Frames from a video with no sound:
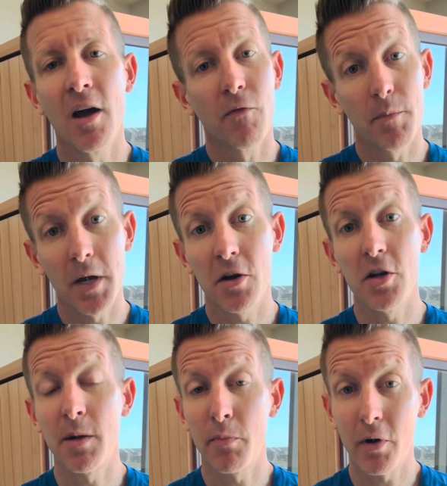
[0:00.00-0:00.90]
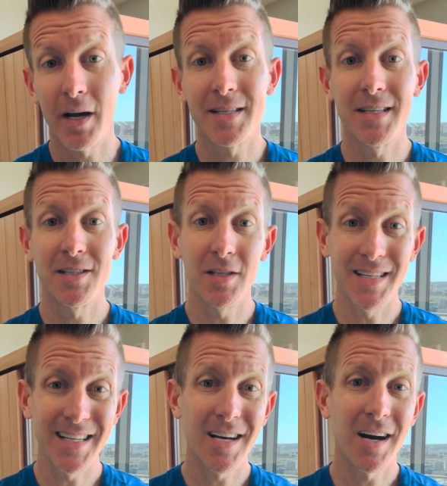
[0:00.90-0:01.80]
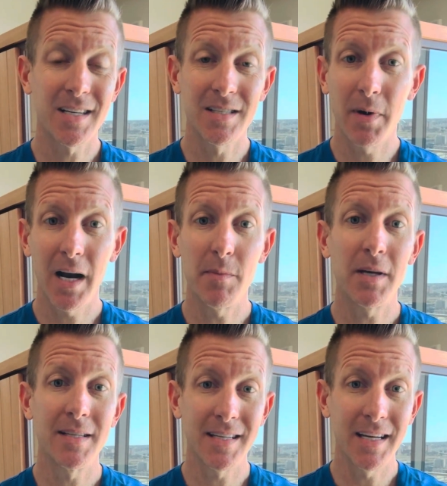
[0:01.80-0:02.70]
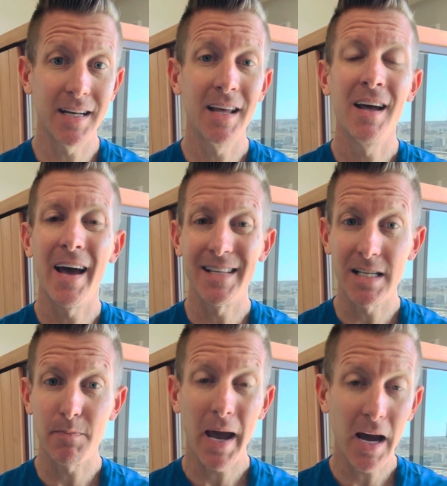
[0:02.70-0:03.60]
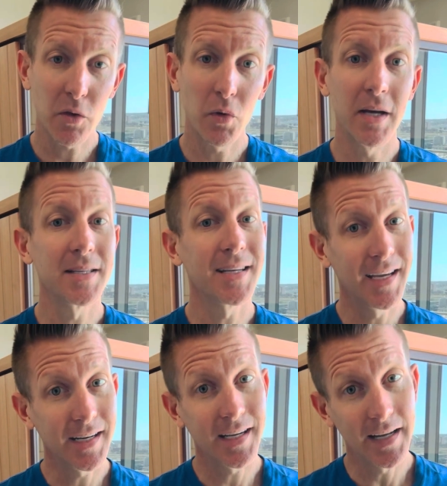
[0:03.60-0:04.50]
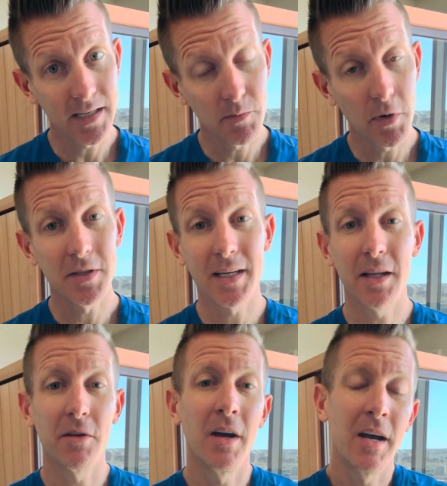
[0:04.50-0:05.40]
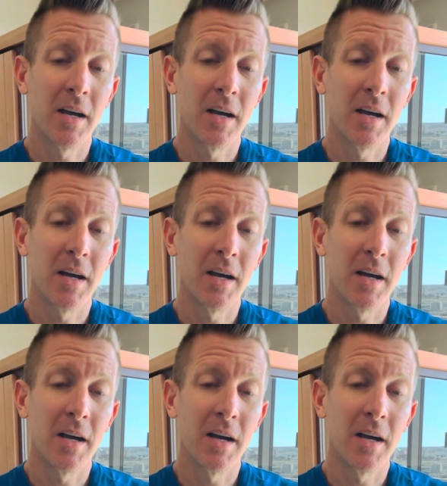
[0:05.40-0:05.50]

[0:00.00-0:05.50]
From here, you can progress into detox the body because, again, as these pathways, again, connect them all together,